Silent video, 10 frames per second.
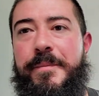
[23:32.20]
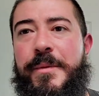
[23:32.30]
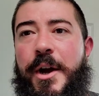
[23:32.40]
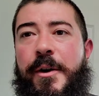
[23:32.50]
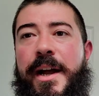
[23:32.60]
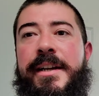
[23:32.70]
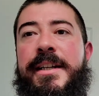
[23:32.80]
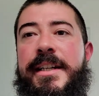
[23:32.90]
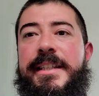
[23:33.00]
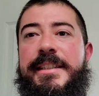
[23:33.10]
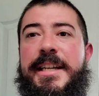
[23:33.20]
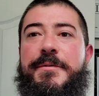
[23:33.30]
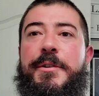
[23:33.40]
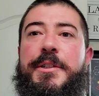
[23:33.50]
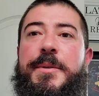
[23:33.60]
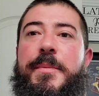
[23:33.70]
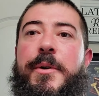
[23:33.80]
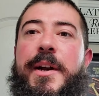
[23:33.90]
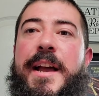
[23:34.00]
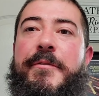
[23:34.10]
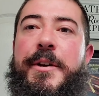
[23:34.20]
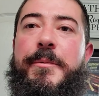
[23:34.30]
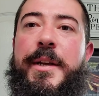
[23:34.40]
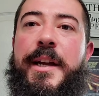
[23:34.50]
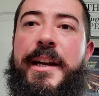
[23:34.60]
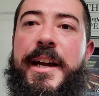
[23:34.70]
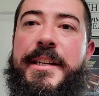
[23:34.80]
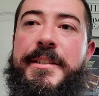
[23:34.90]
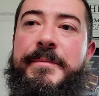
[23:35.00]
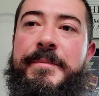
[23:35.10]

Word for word: All right. Thanks for the support. Have a good weekend, guys.